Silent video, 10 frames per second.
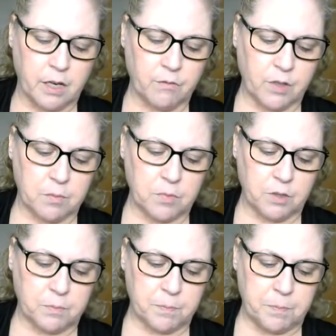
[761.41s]
from
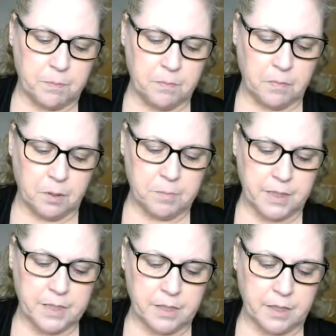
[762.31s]

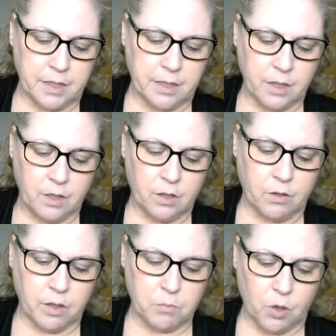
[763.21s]
obesity
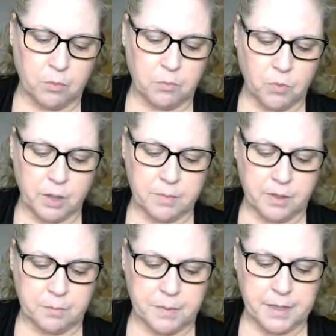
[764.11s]
or
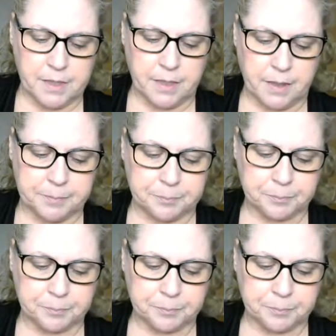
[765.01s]
morbid obesity.